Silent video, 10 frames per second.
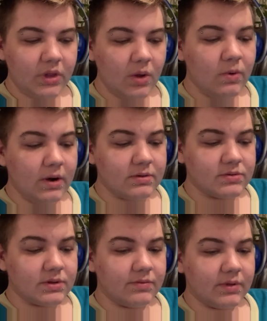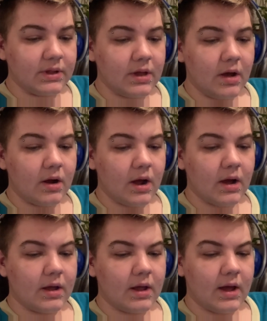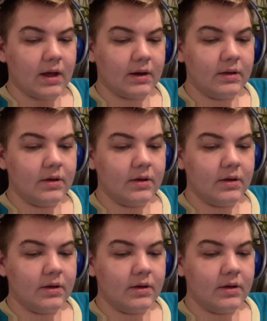when I was really, really young, I had